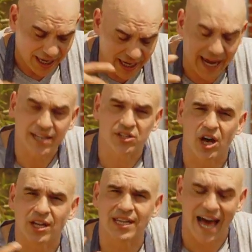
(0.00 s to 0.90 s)
It adds
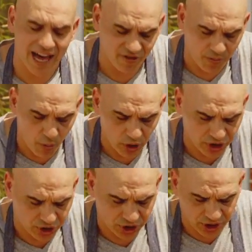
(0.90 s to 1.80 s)
a lot of
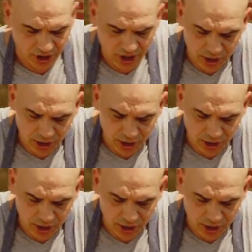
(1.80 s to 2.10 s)
moisture